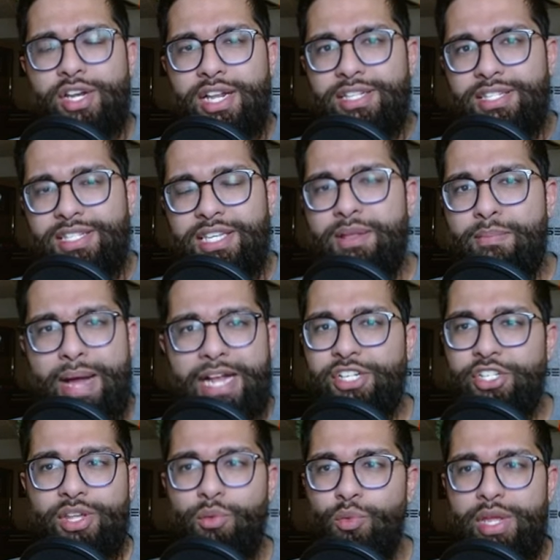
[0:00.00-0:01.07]
it and see the
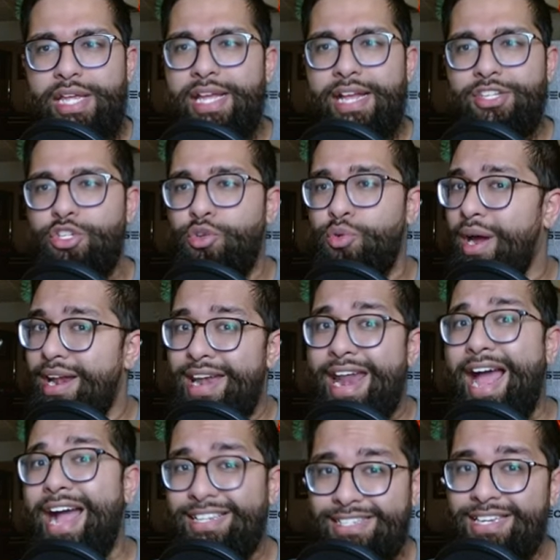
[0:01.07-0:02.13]
magic that we get to
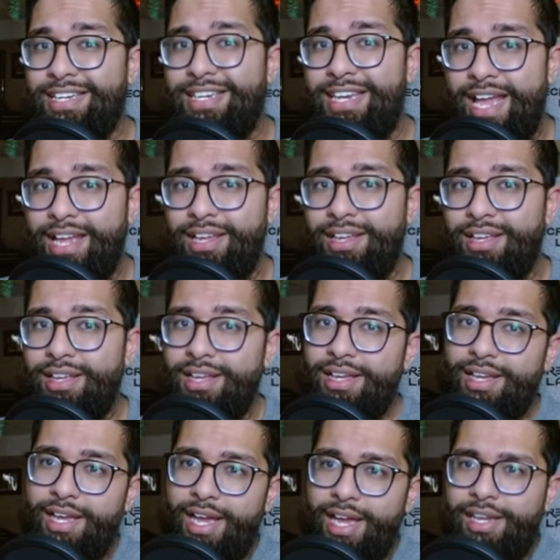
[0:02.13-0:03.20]
enact today.
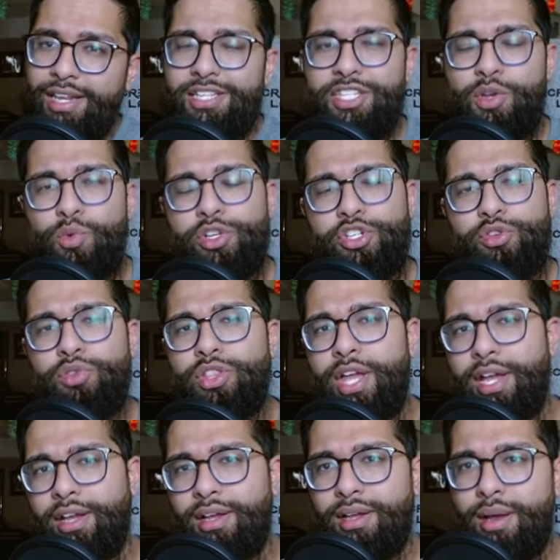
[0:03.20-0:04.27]
And let's see what you
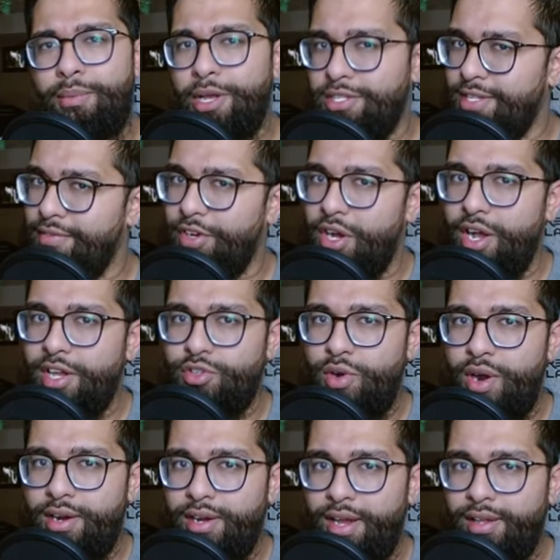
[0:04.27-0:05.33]
think about 7 Cost
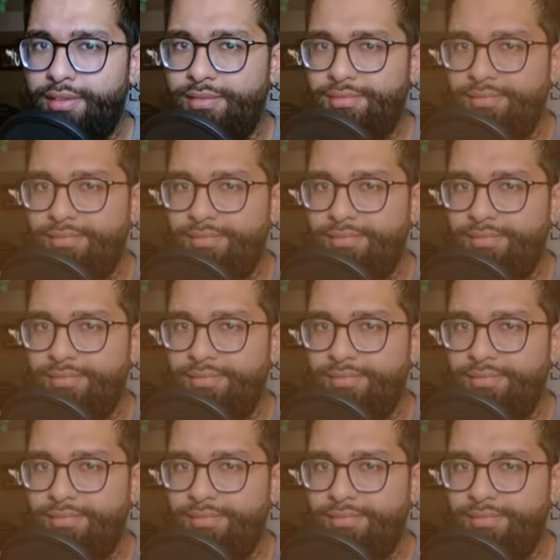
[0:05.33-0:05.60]
Crocodile.